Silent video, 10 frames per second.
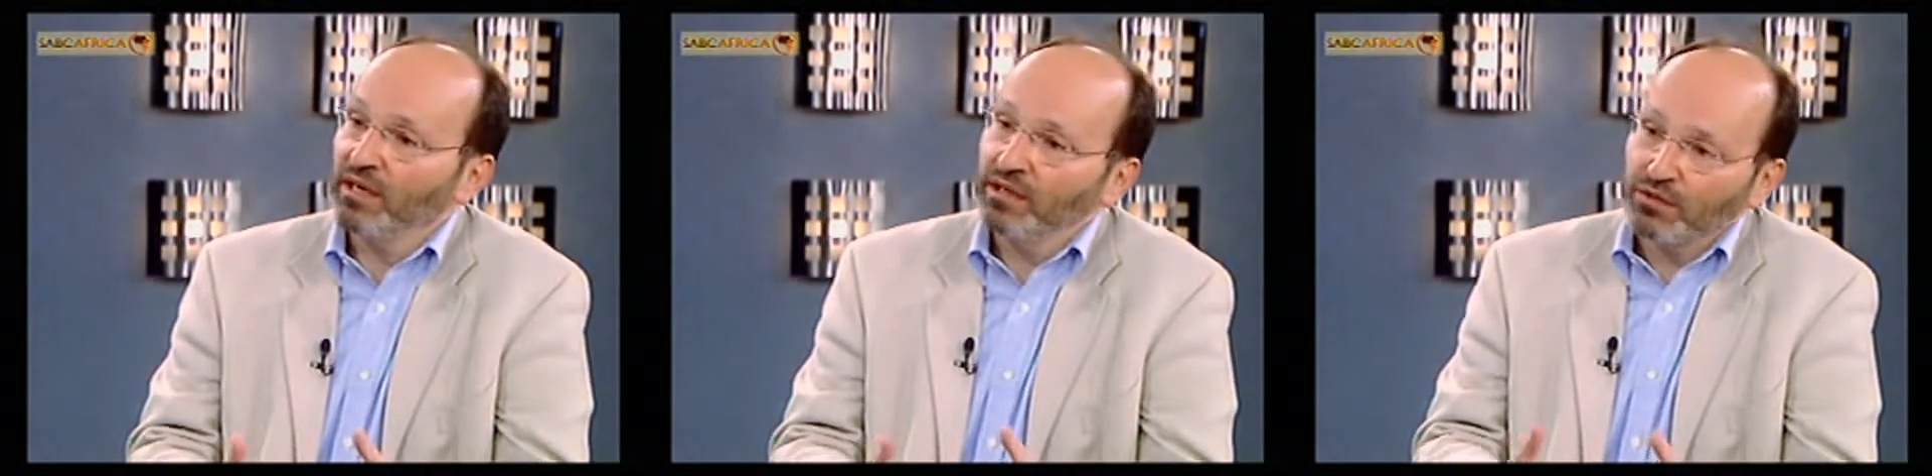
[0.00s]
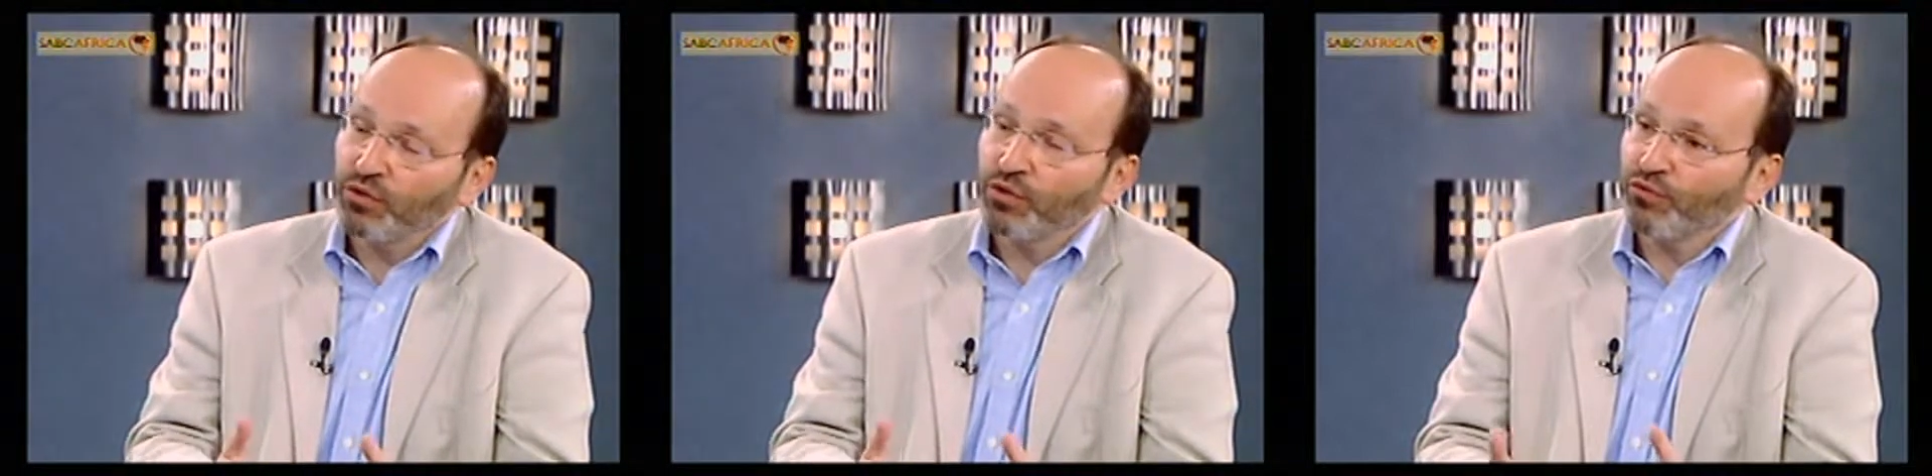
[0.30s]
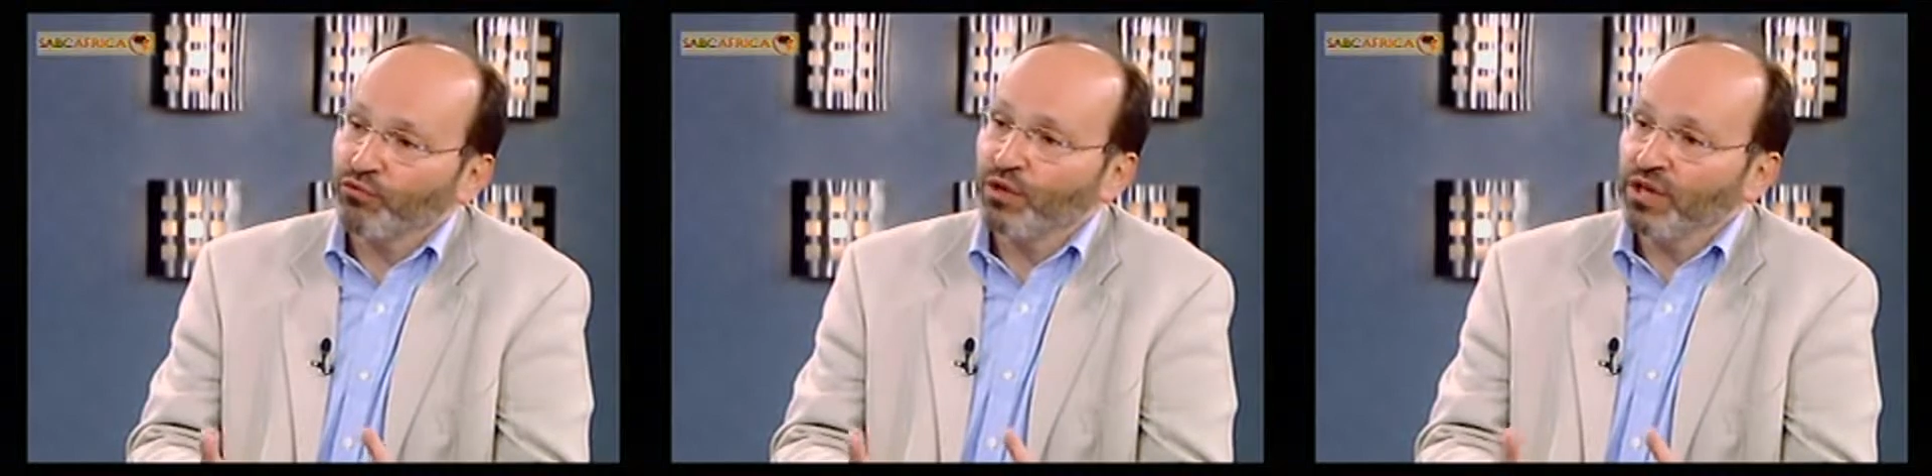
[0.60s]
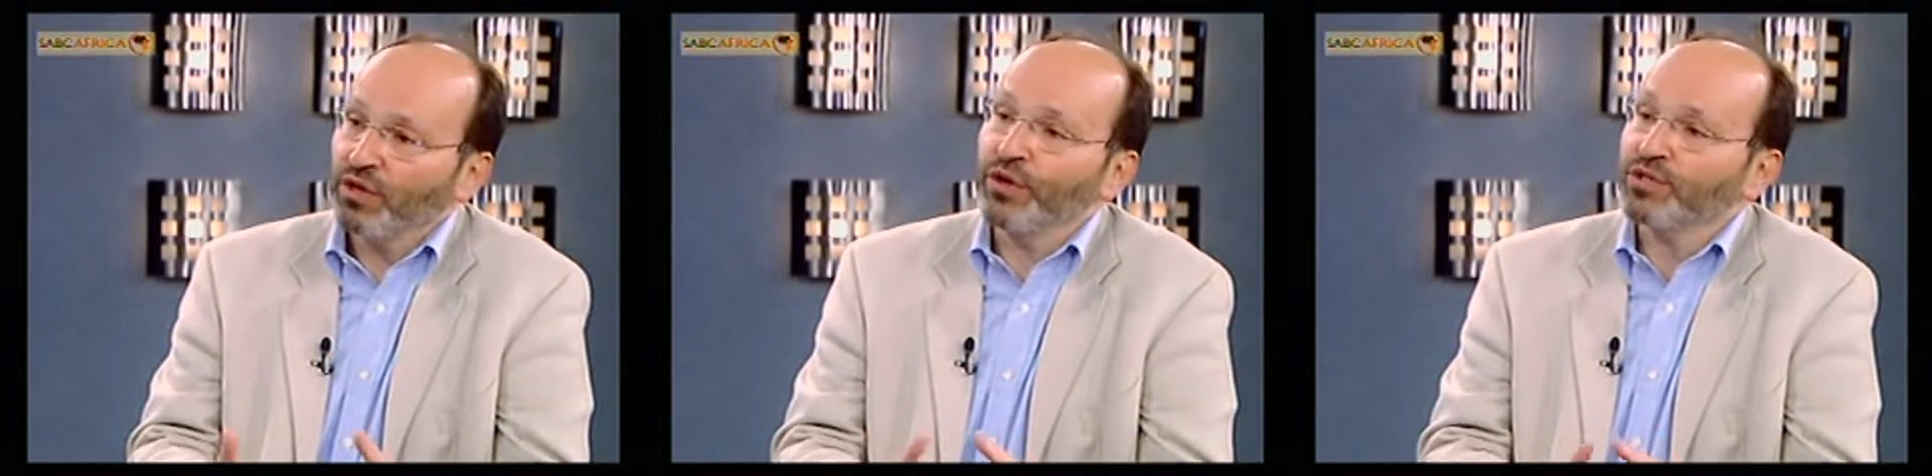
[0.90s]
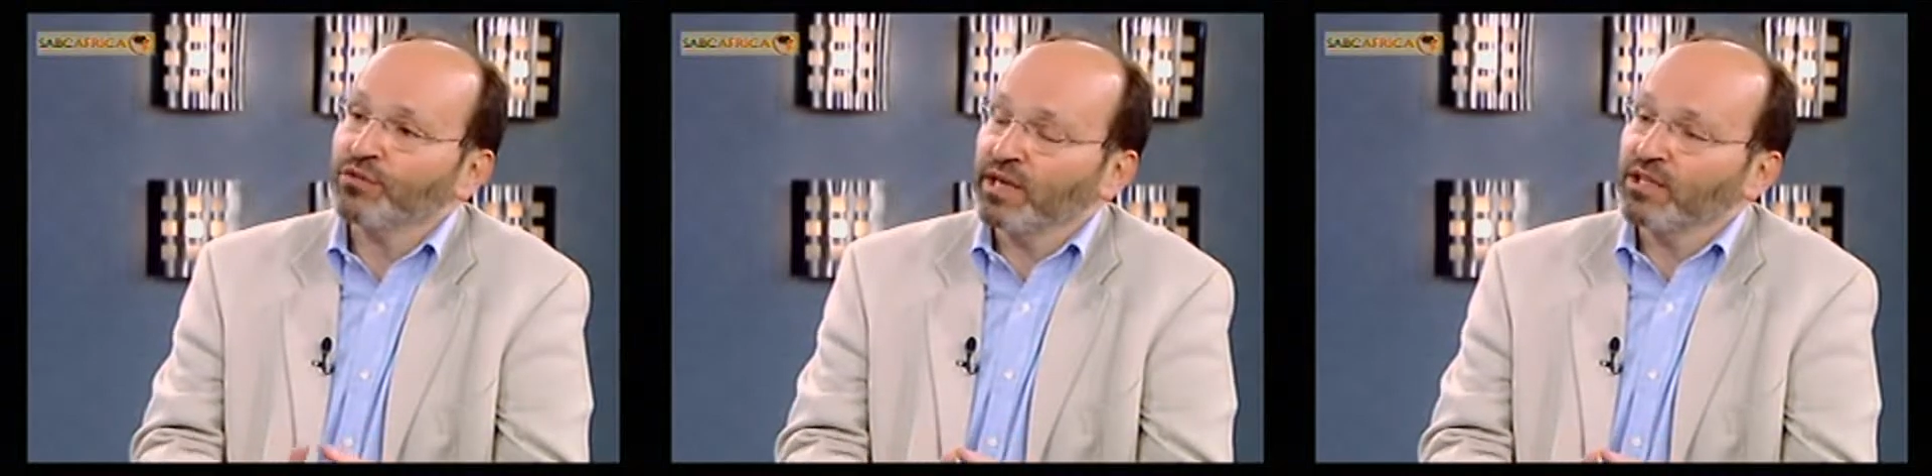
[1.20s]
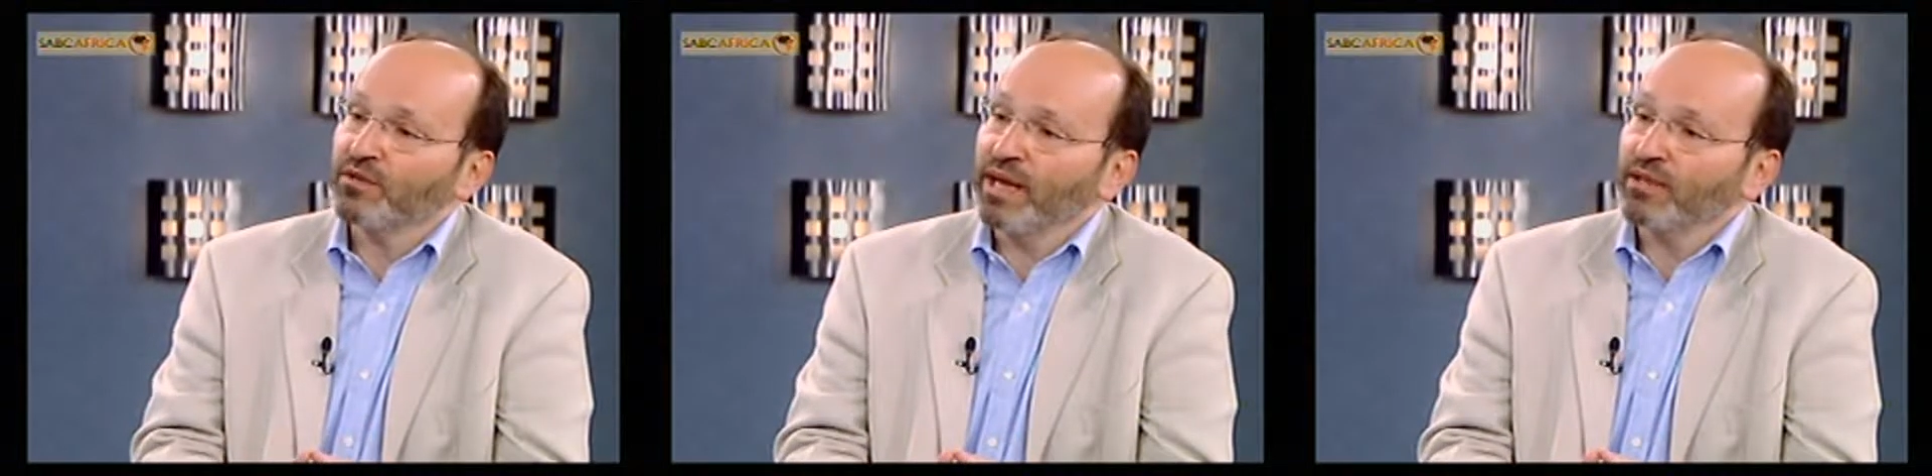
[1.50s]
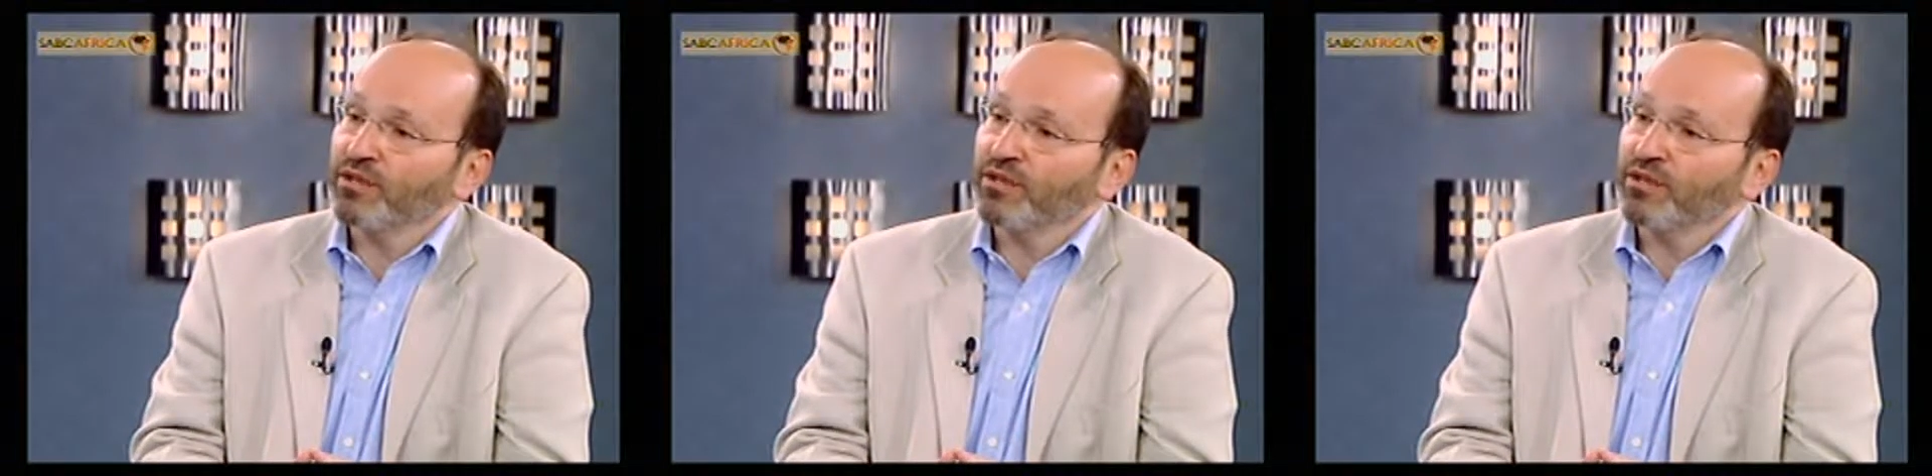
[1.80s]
two or three years, we expect